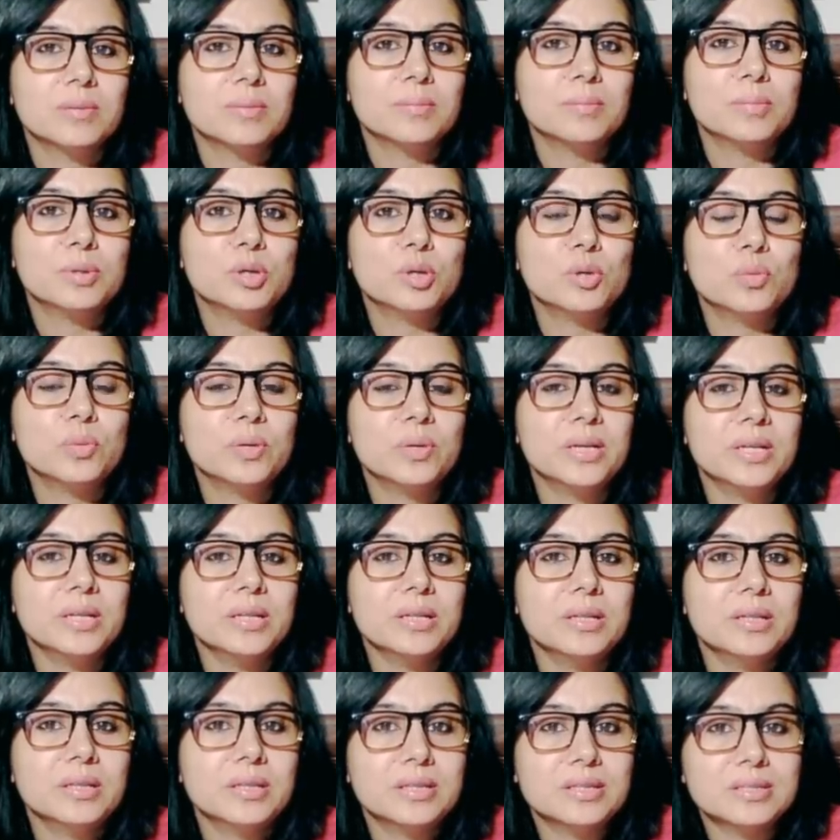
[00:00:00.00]

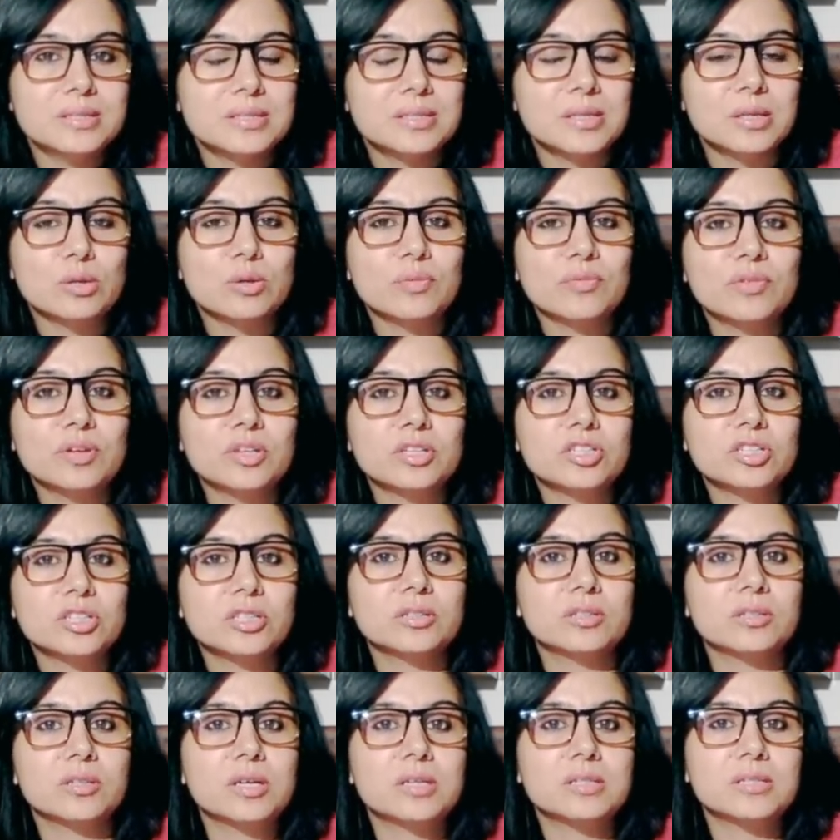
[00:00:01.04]
between this set of
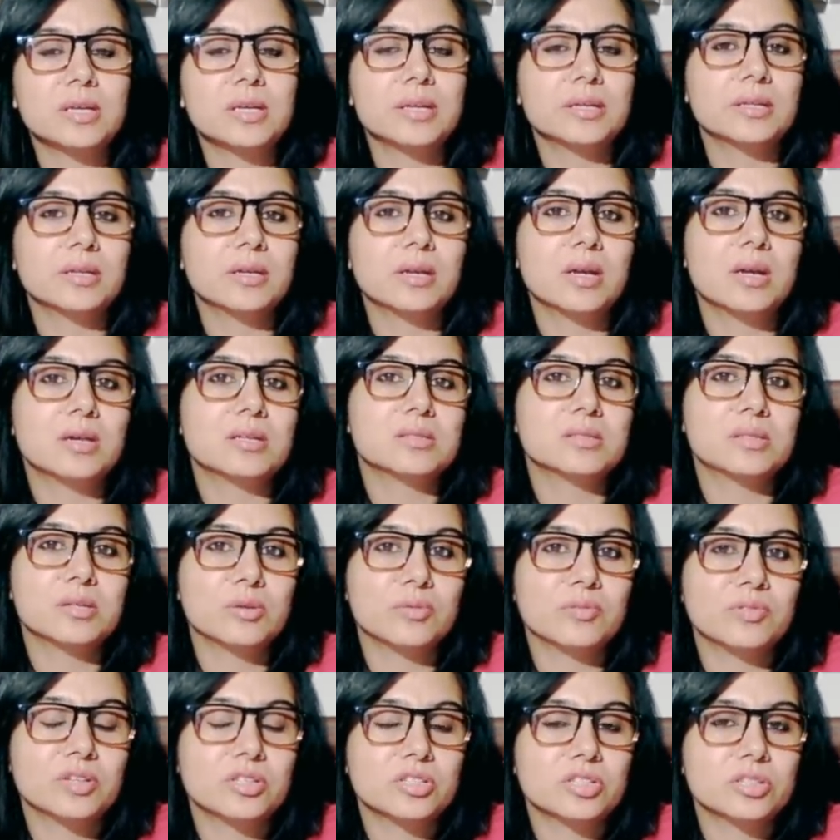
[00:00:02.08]
nakshatras and the last set
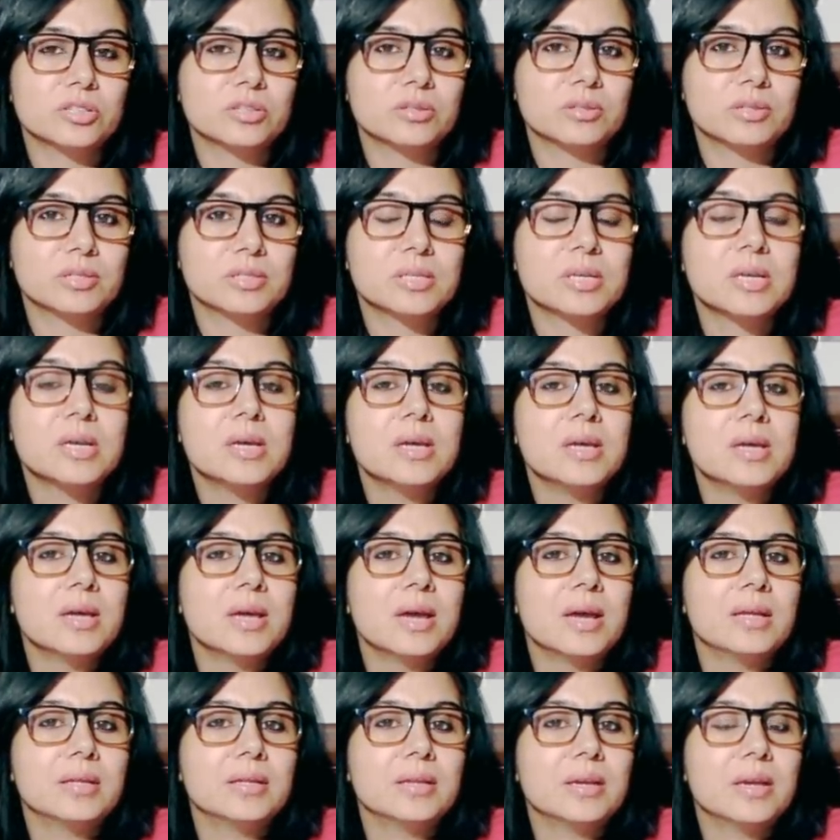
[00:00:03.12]
of nakshatras.
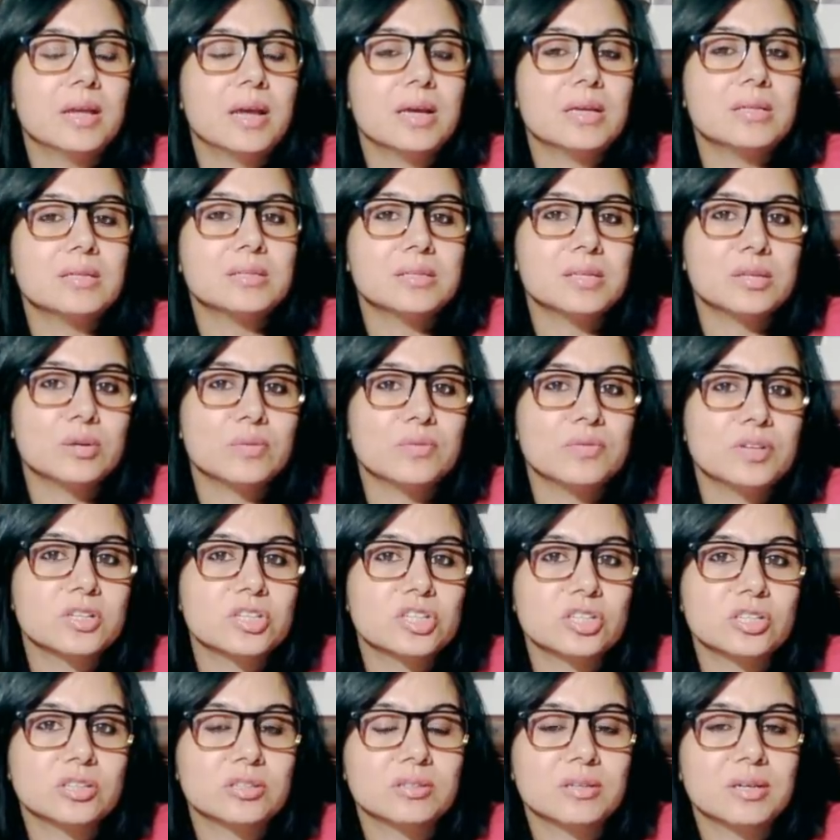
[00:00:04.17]
And the last set of
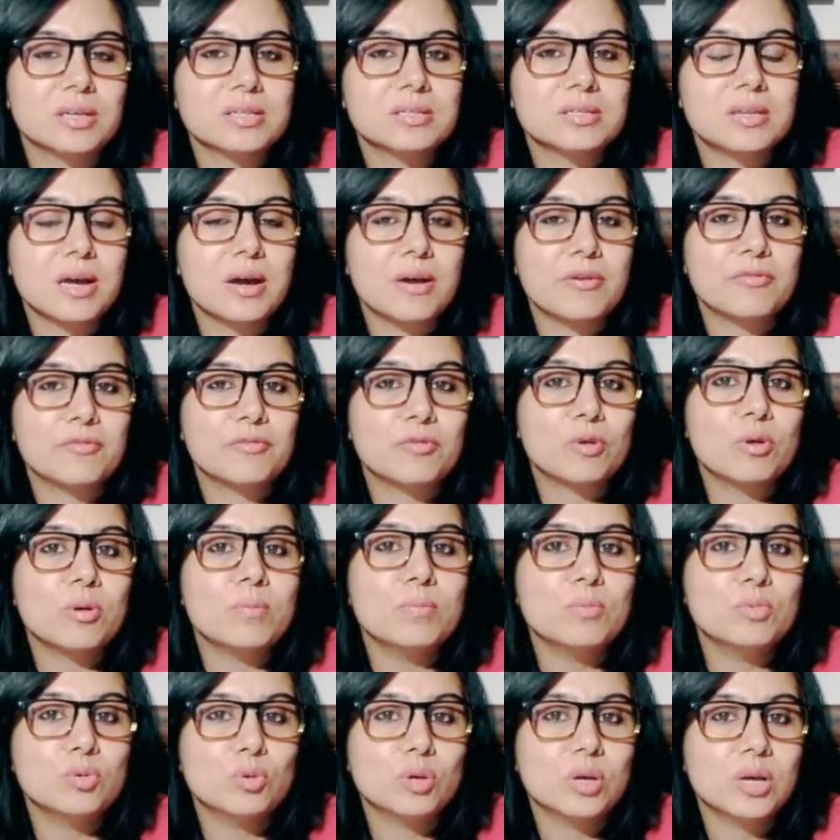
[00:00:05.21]
nakshatras are
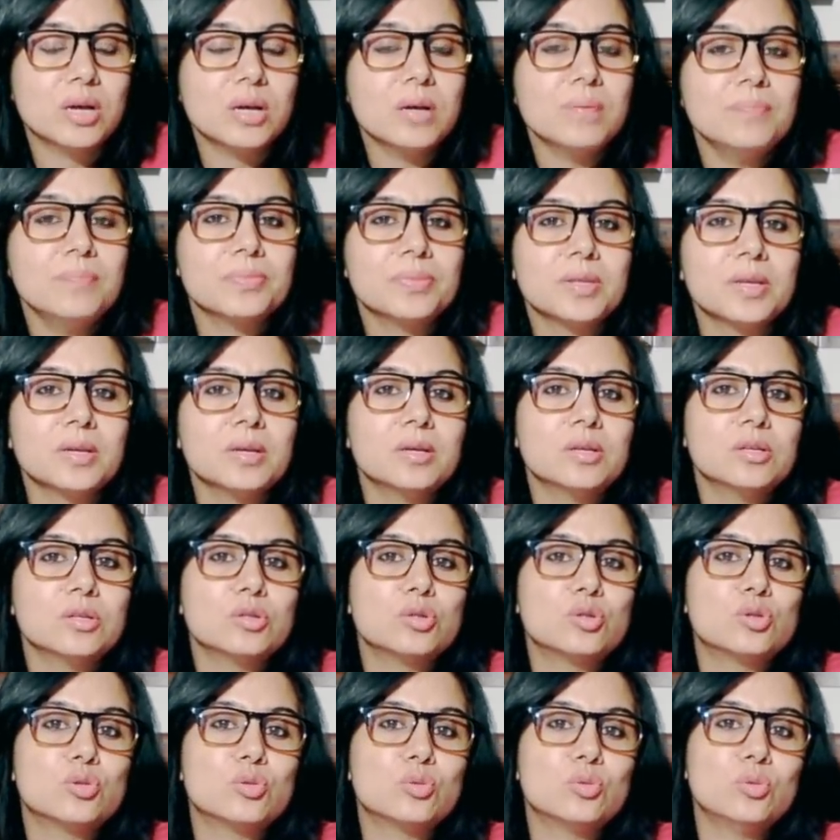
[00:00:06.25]
from Mula
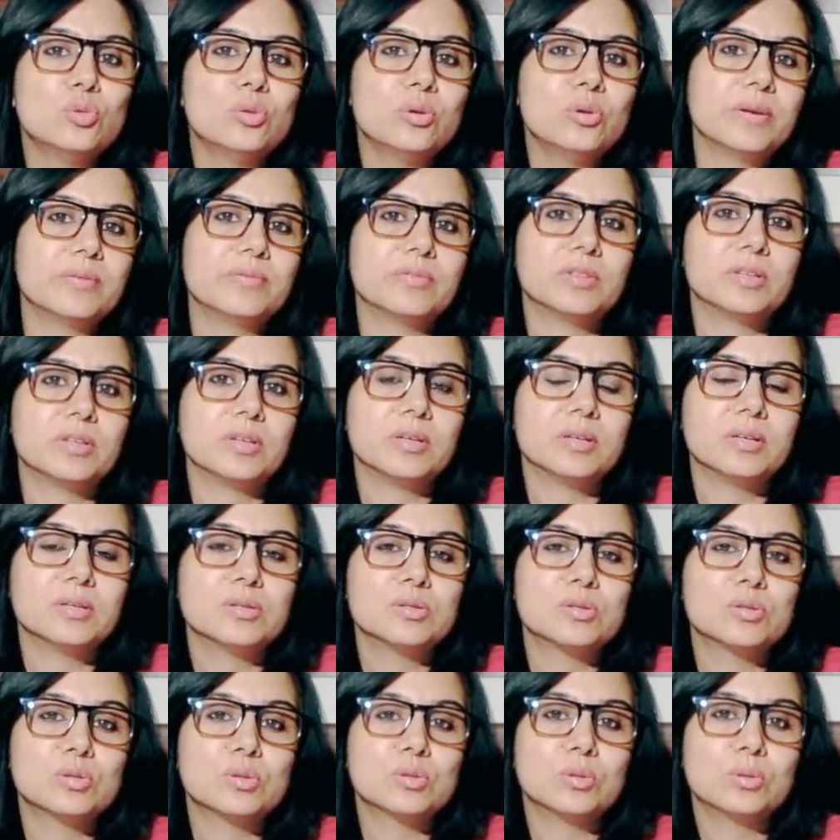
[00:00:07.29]
to Revati.
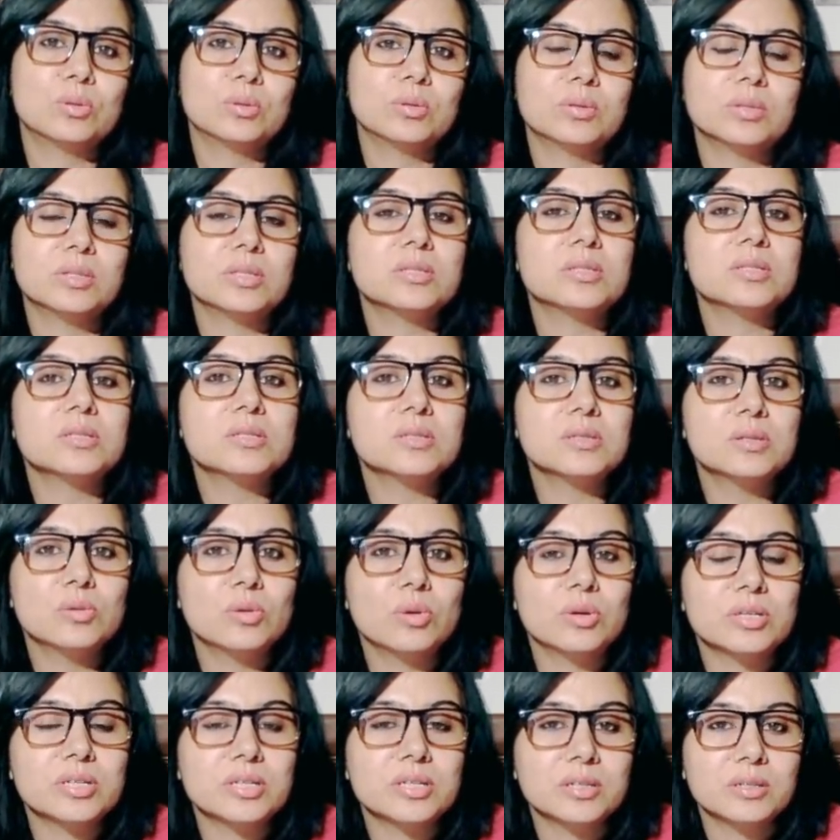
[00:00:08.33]
So this is the
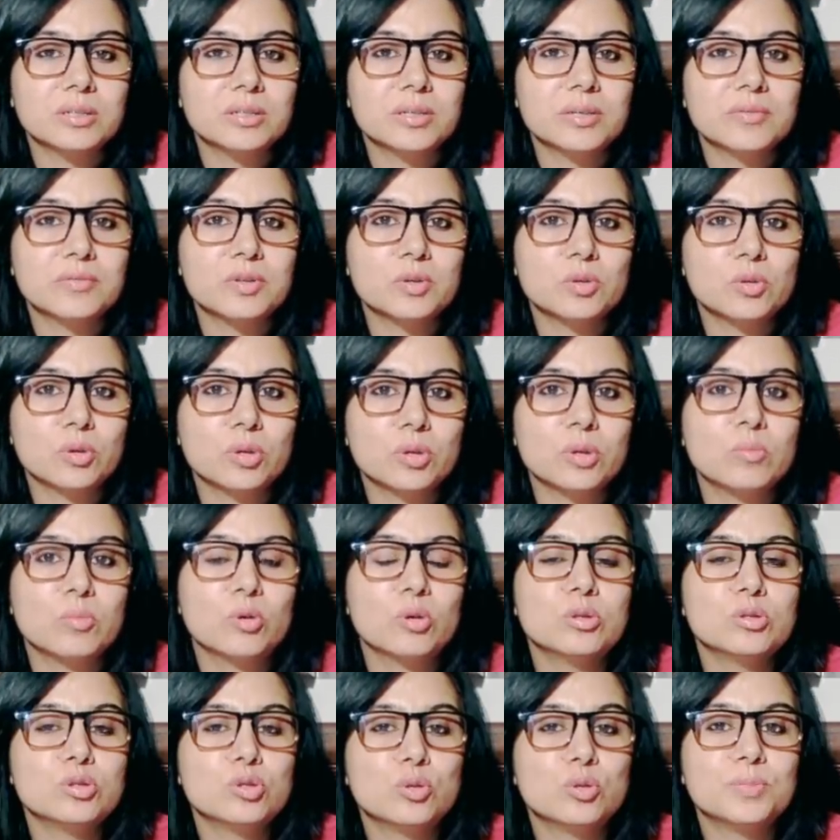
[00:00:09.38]
knot here that we're talking
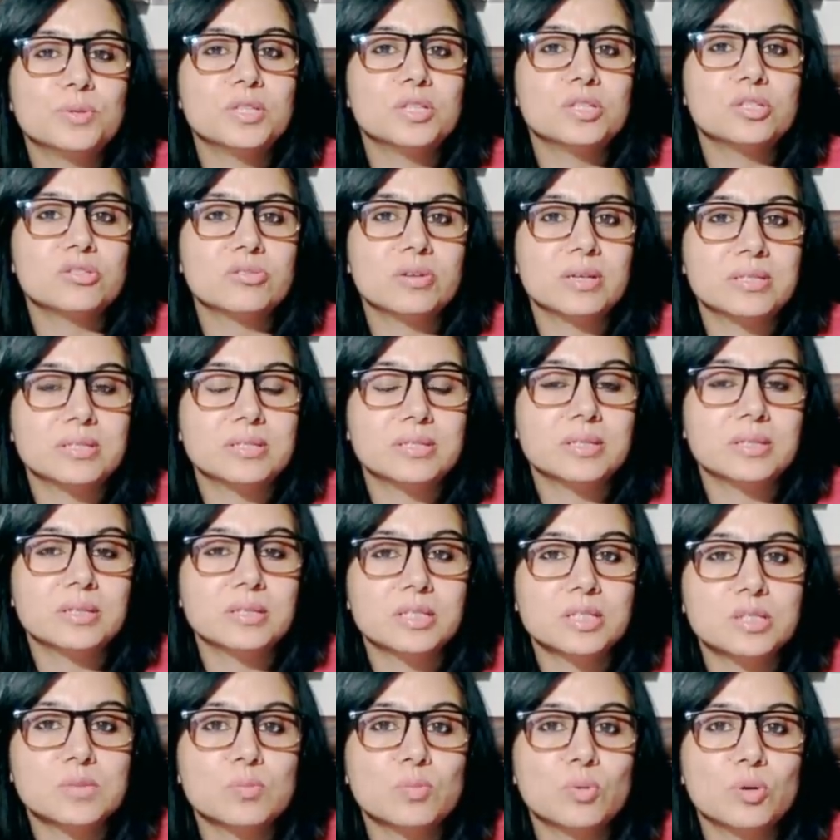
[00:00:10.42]
about. Jupiter is
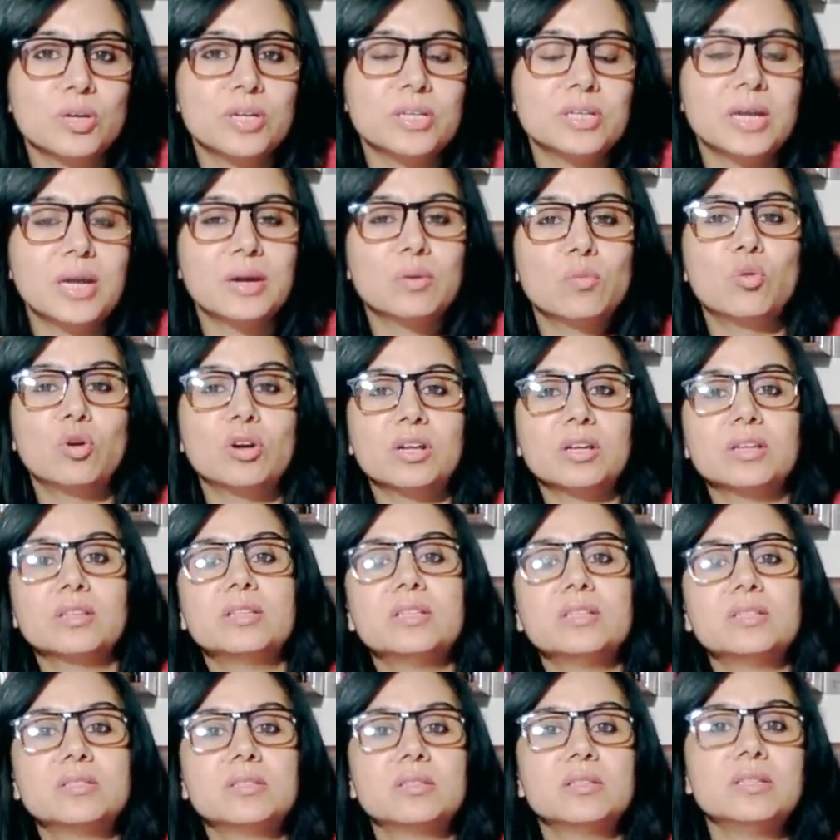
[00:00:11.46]
transiting this point. And what are
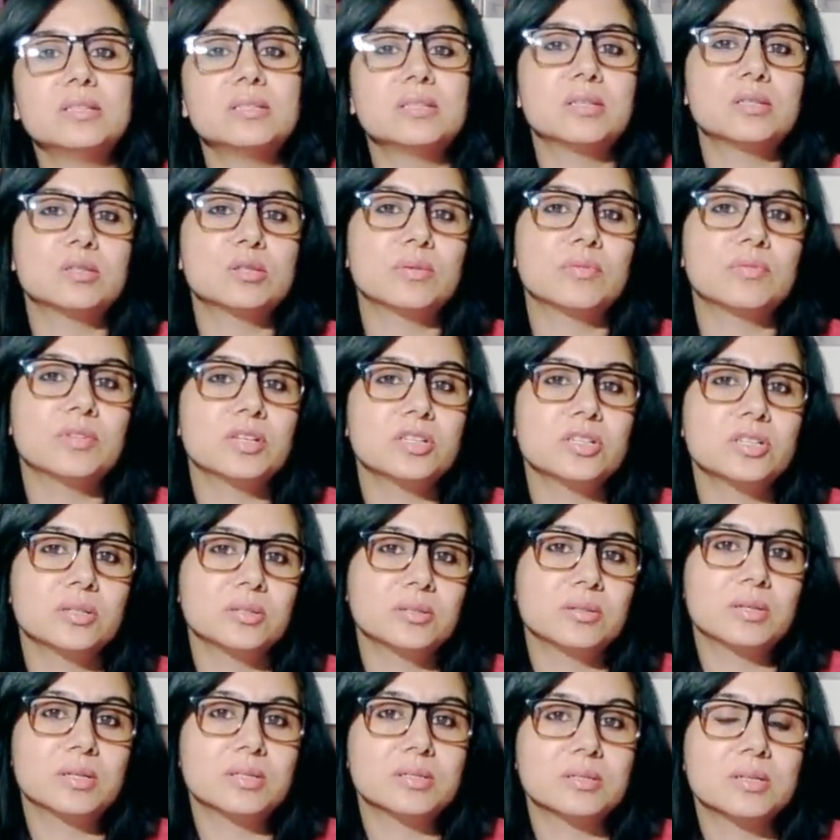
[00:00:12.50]
these 3 sets of
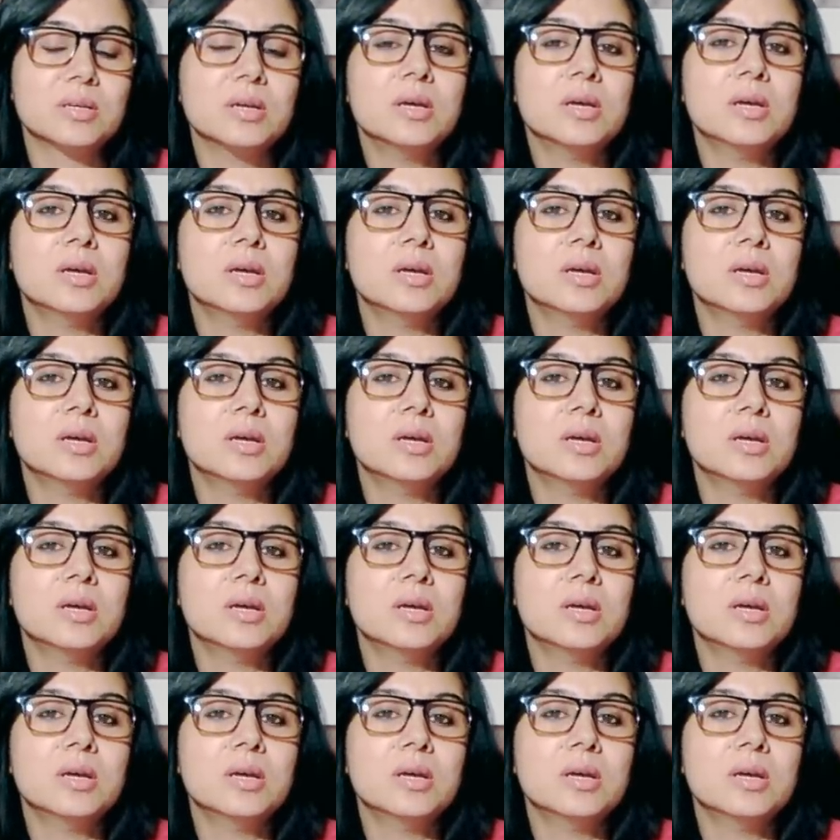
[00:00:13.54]
nakshatras?